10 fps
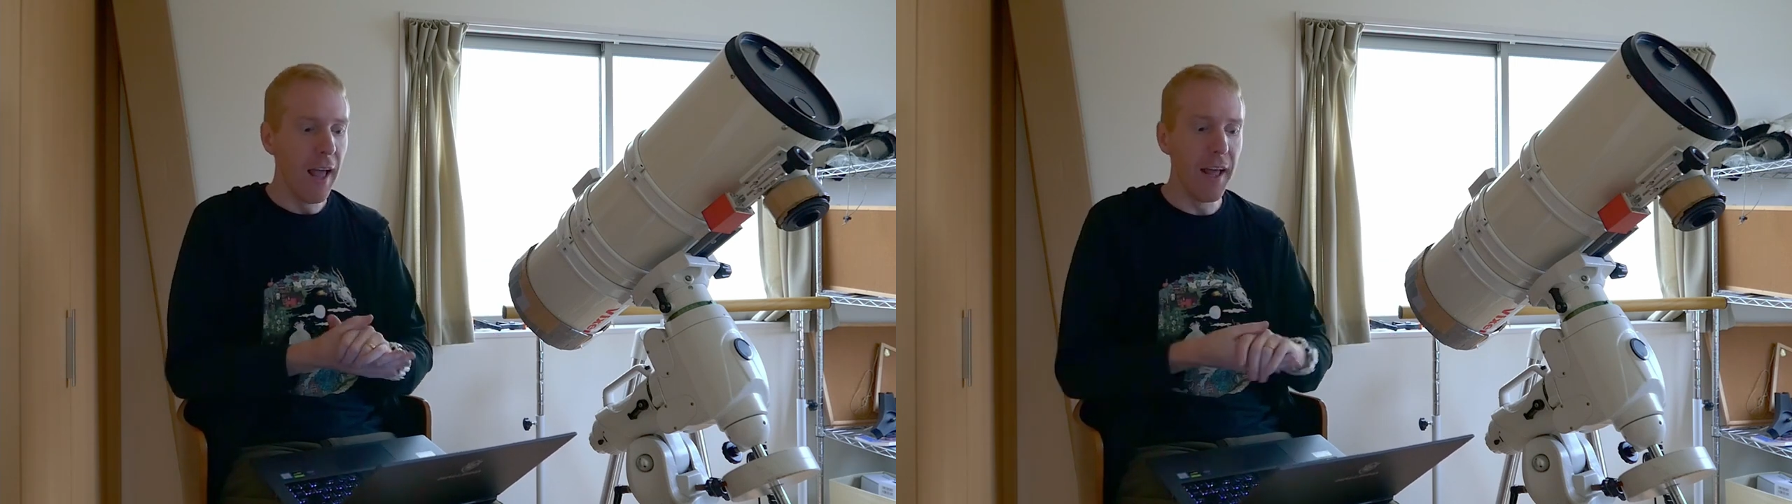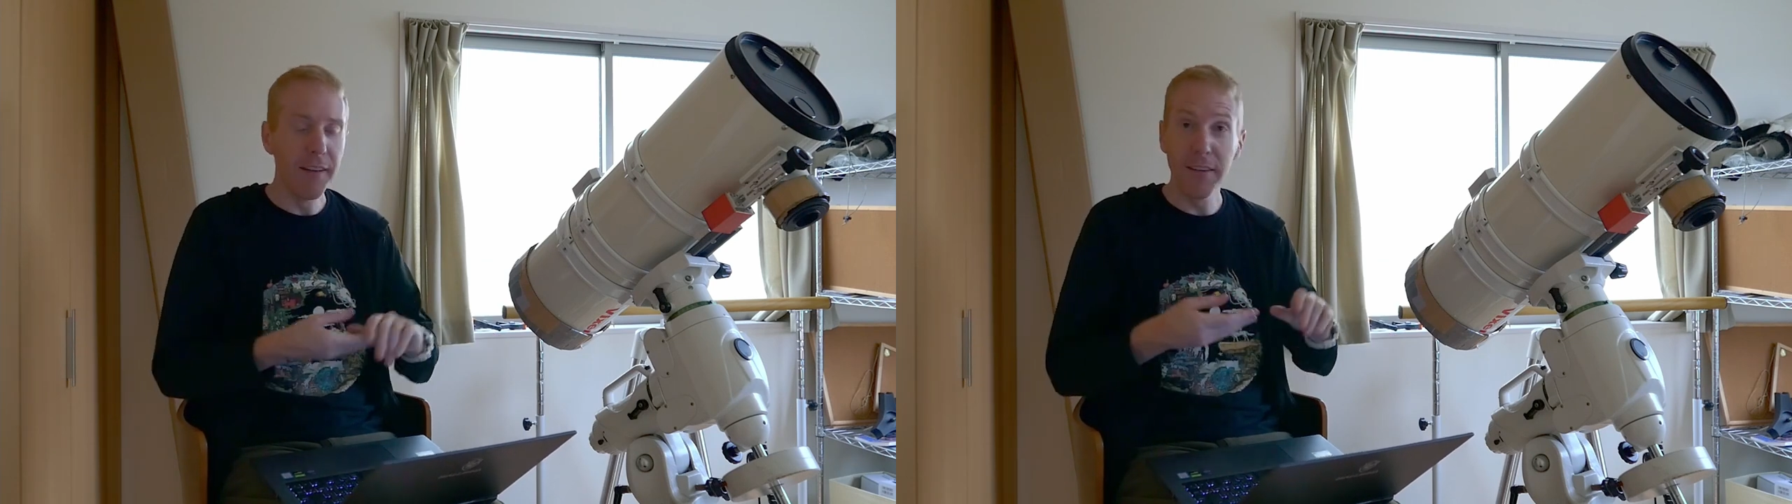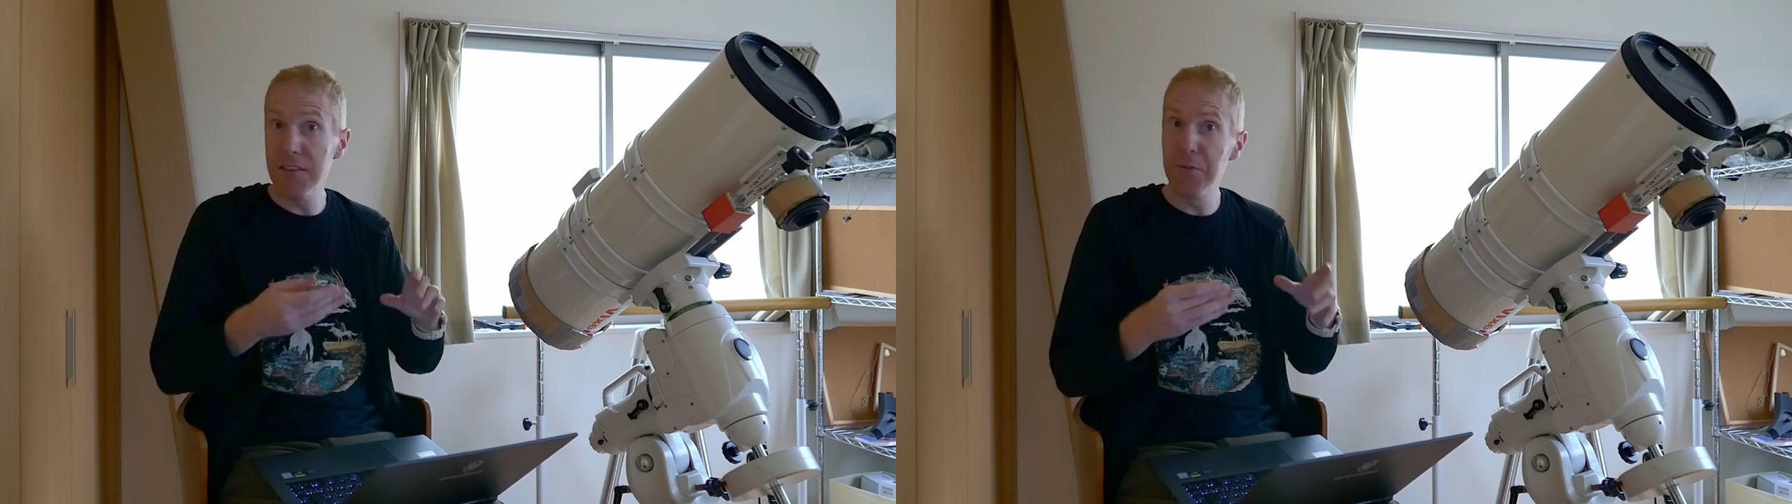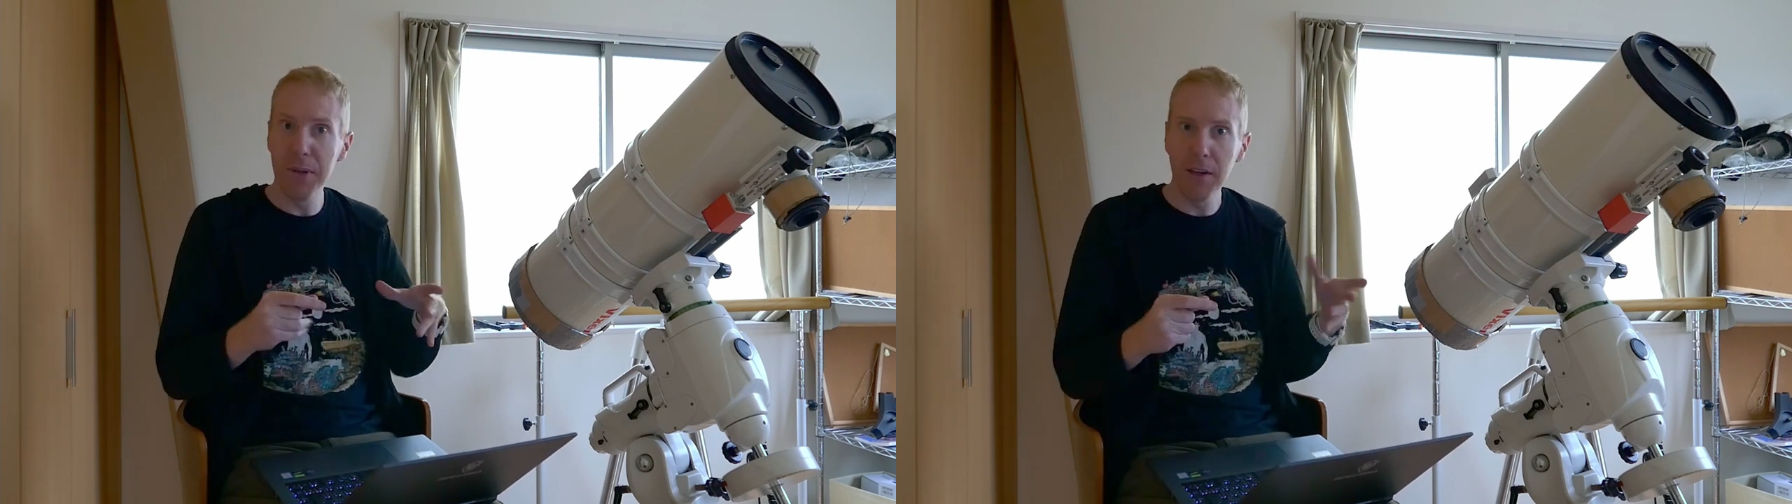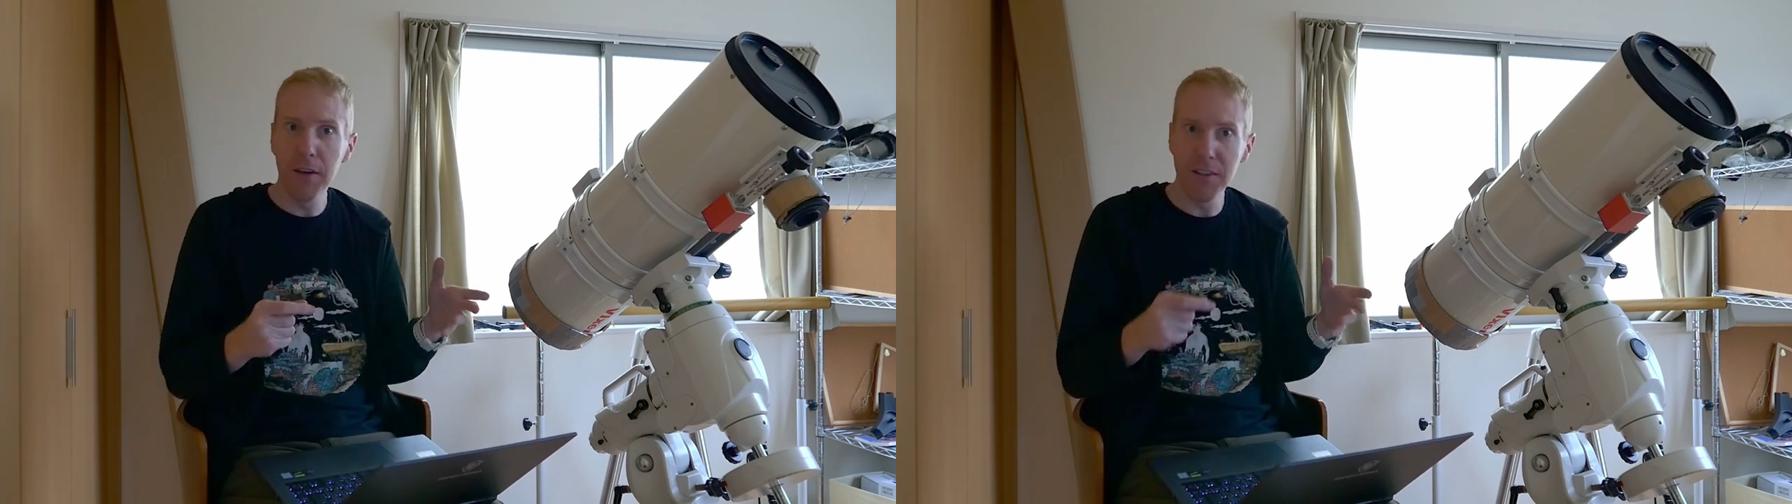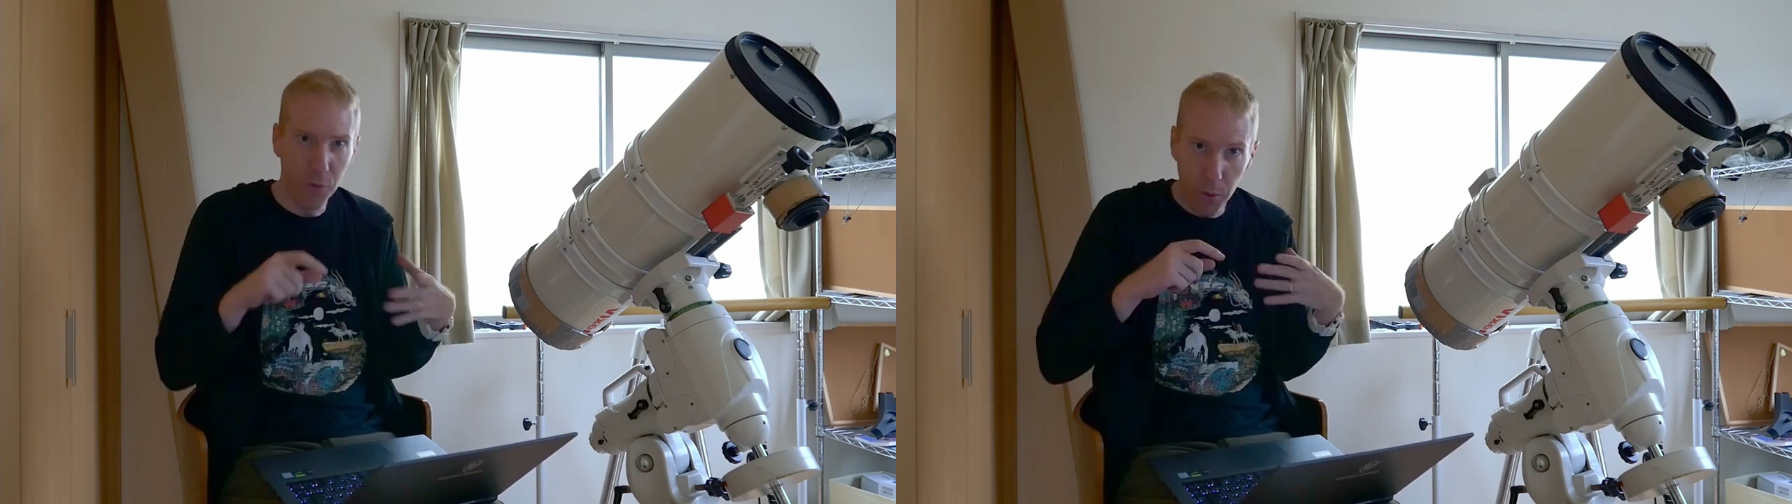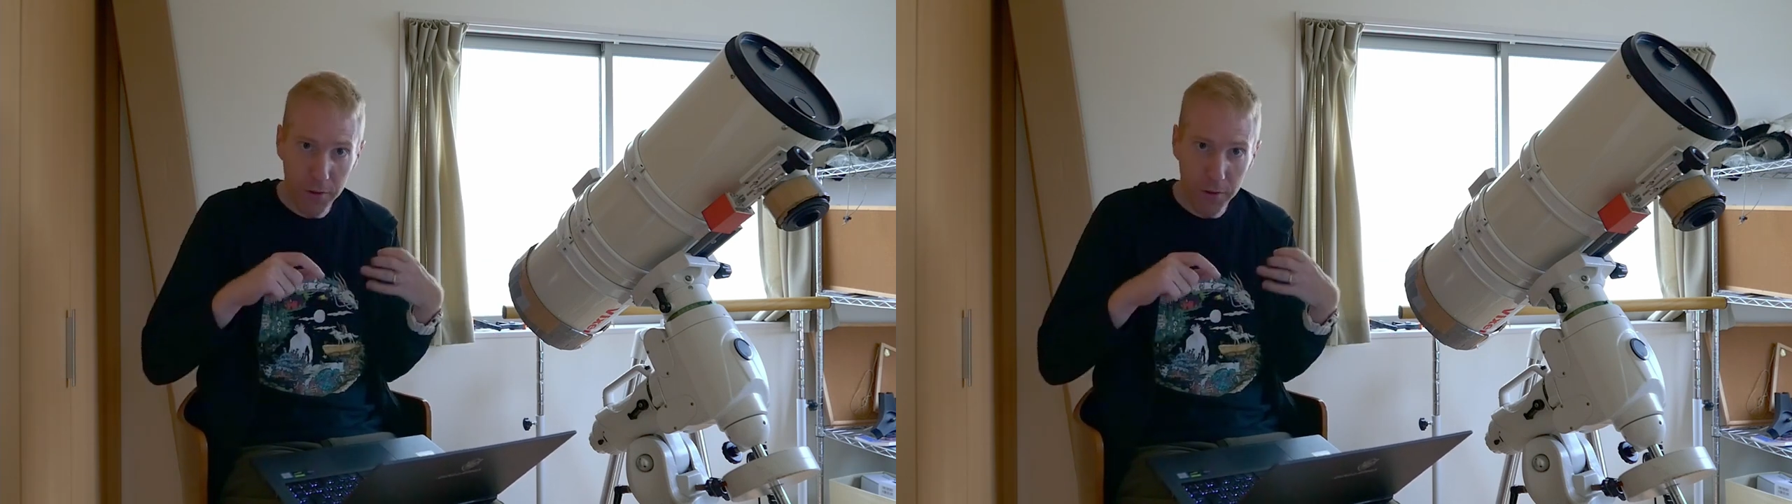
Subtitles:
And this is because it